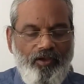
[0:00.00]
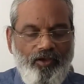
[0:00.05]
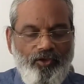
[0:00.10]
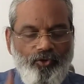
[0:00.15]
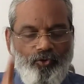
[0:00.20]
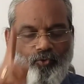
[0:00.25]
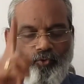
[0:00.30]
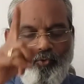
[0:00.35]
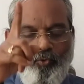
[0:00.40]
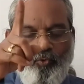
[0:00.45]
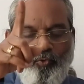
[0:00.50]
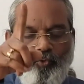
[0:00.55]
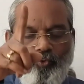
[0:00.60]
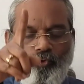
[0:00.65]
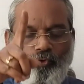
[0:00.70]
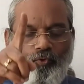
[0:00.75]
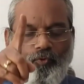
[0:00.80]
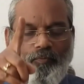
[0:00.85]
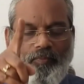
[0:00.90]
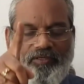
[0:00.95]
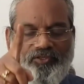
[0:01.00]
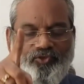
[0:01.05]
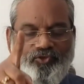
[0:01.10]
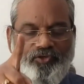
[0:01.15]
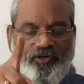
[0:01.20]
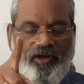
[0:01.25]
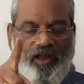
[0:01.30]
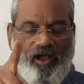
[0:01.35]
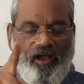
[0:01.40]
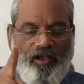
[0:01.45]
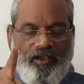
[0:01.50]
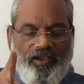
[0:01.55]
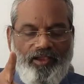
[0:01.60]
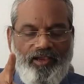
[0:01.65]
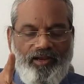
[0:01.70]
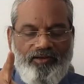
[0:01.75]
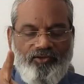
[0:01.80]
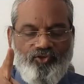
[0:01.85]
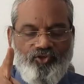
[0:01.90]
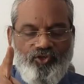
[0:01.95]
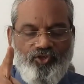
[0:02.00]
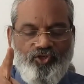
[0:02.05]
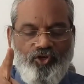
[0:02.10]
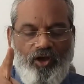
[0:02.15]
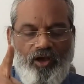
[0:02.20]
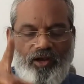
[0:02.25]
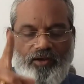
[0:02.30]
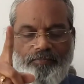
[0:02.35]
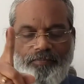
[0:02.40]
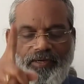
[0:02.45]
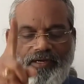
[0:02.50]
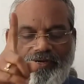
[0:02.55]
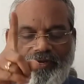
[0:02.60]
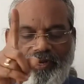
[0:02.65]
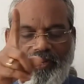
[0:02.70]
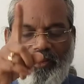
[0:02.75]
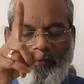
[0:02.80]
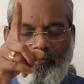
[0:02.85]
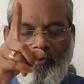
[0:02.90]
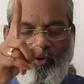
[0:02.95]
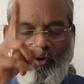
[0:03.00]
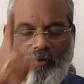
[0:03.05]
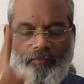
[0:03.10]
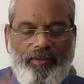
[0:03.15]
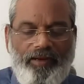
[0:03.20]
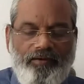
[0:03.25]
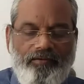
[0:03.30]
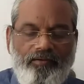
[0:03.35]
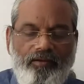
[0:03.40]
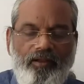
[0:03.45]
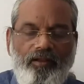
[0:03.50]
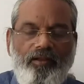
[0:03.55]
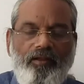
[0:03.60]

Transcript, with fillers: You must die, else shall betray more men.